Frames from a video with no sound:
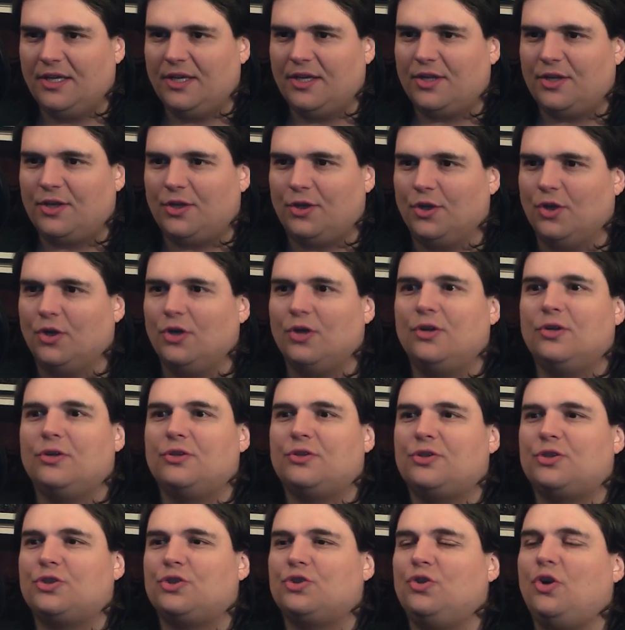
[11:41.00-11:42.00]
You're
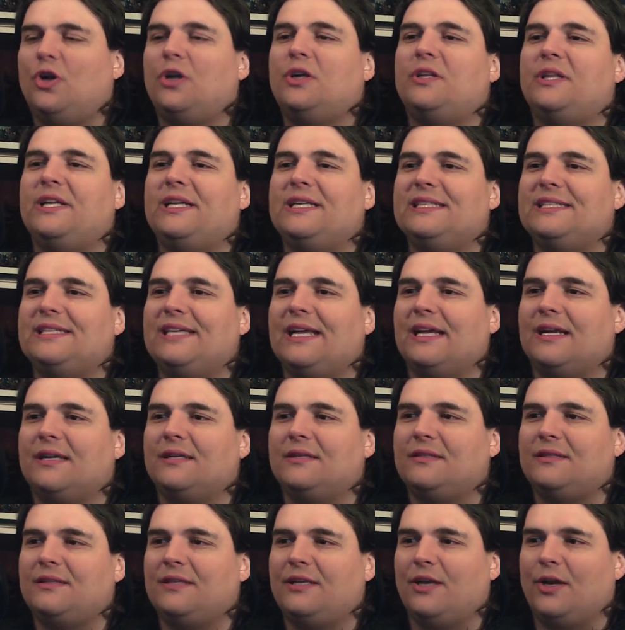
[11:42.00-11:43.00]
struggling to get,
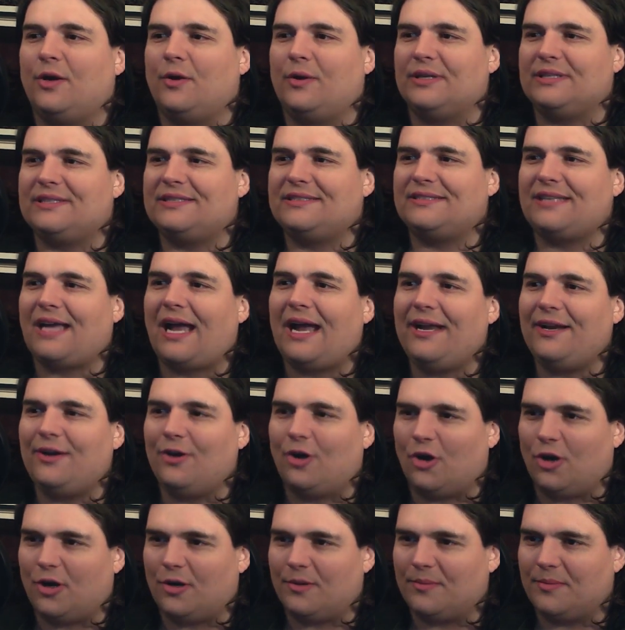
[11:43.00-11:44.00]
a
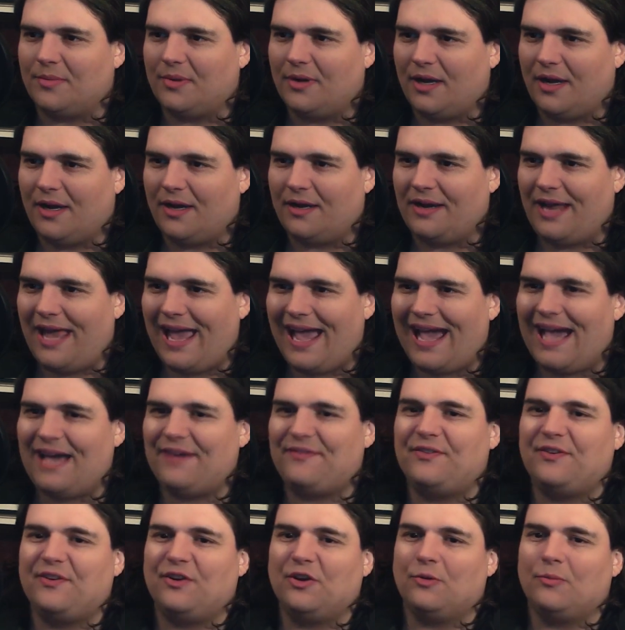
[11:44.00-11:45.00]
sidearm on
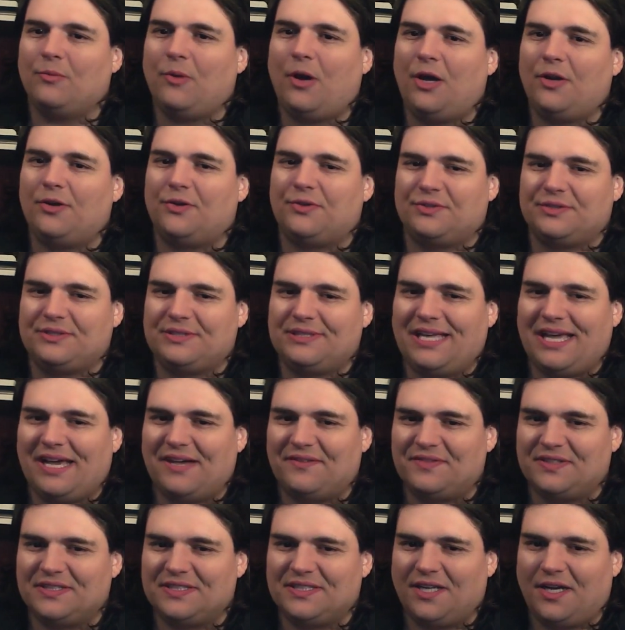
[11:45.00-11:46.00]
half of your models
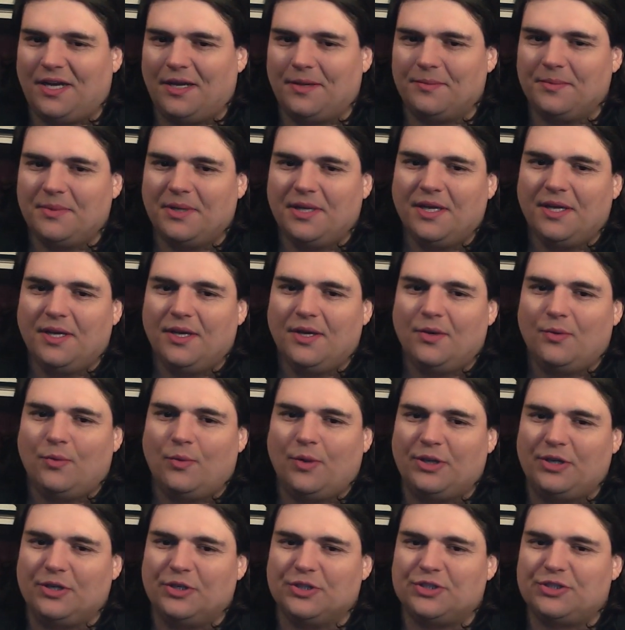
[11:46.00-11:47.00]
half the time
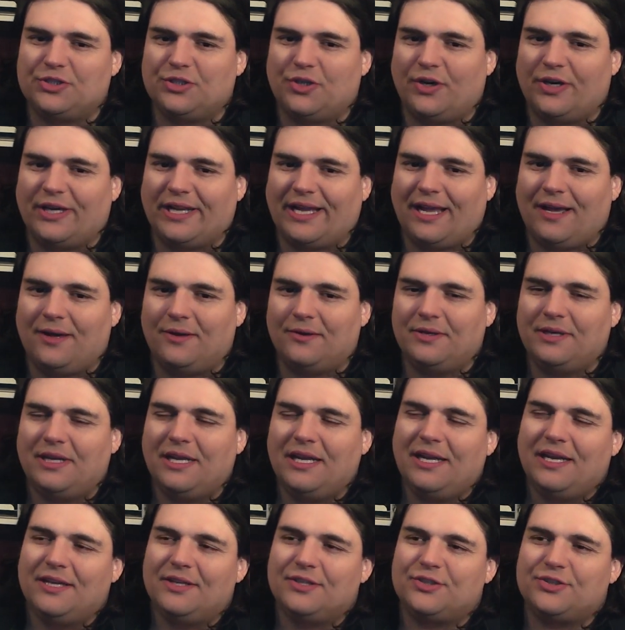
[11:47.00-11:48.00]
when you're starting out.
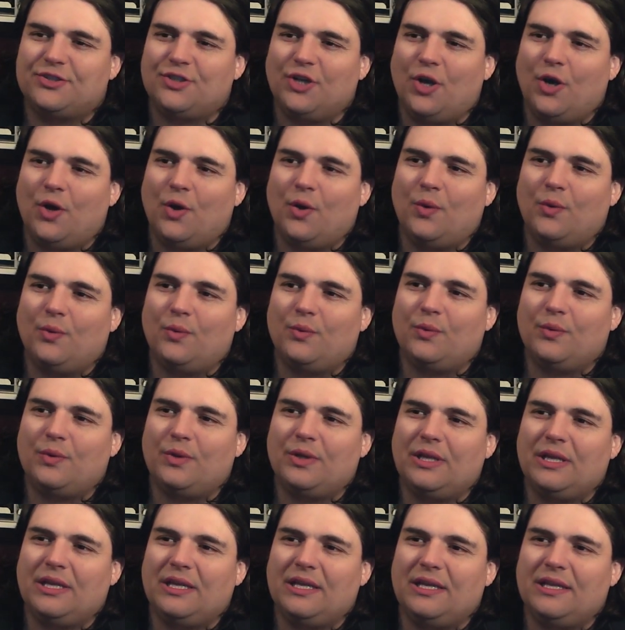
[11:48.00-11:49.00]
So
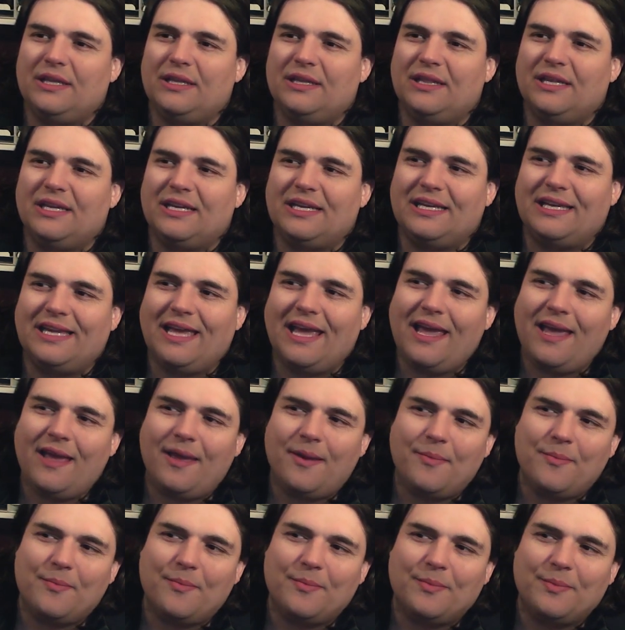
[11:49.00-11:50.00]
the
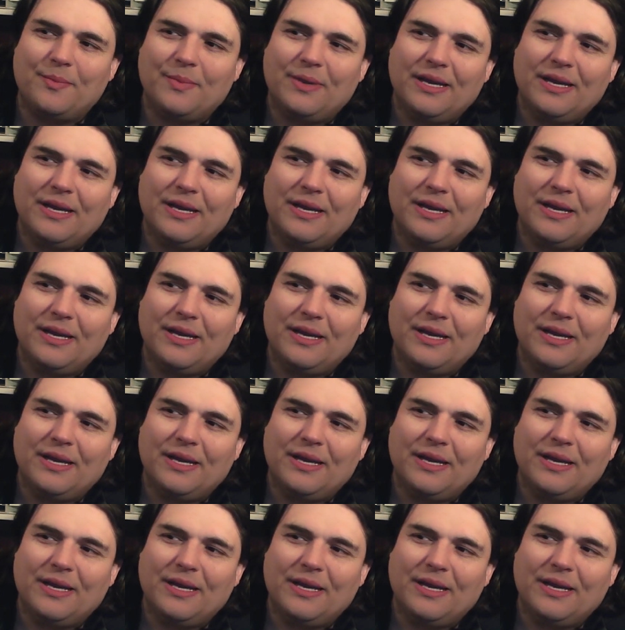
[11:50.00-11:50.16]
game